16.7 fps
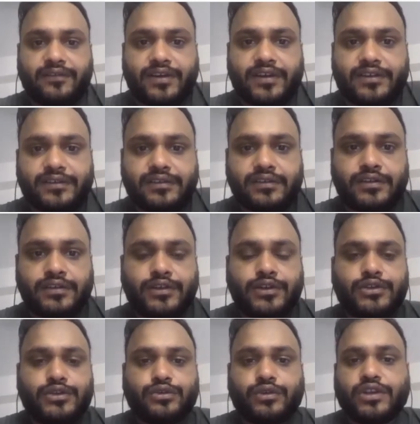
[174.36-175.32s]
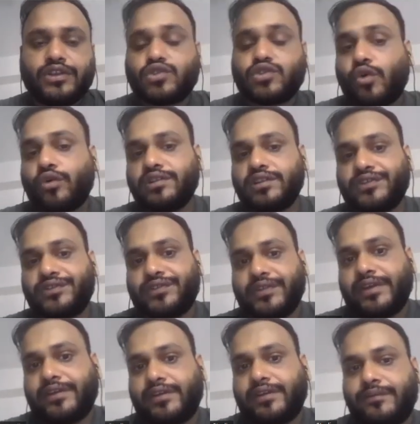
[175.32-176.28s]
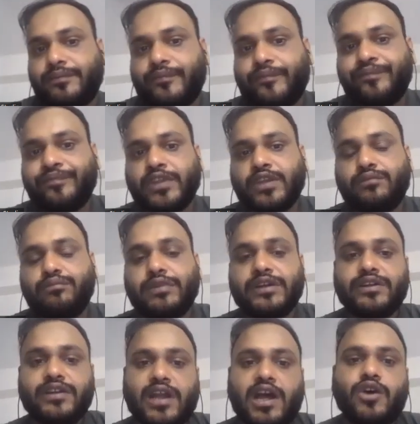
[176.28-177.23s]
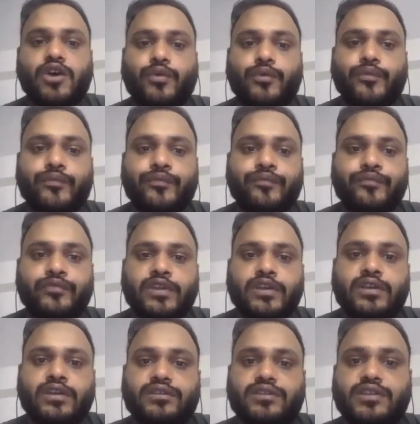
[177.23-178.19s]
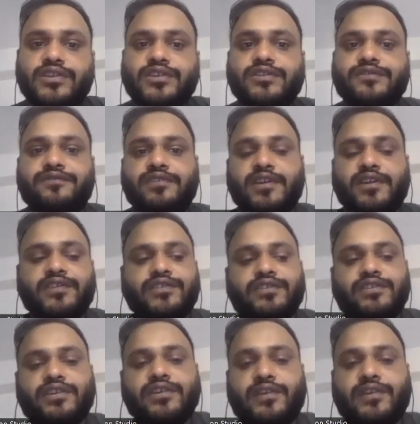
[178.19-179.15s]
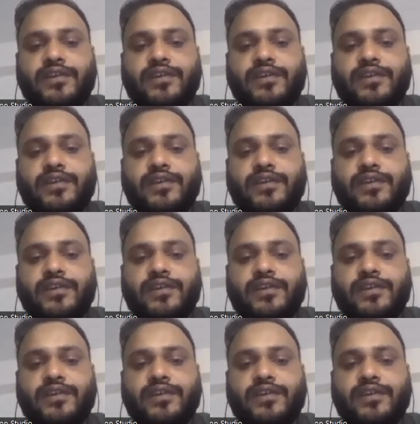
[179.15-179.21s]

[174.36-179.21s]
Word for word: given to resolve this error. But now this fix